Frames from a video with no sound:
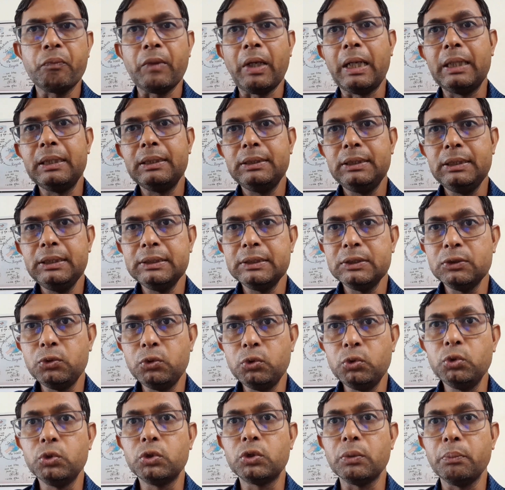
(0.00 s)
and this
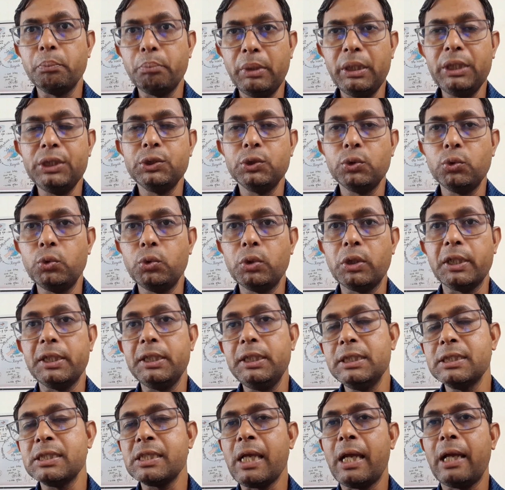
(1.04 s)
main root
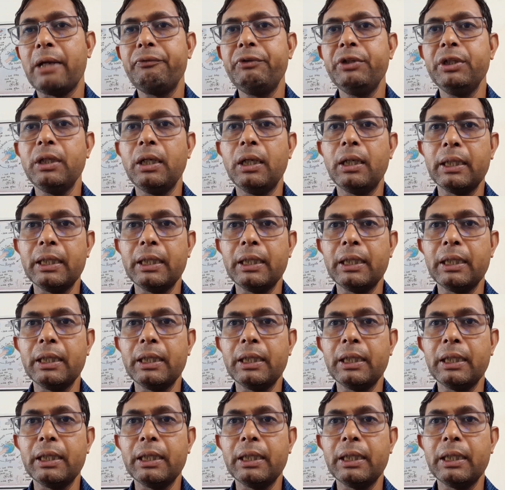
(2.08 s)
is having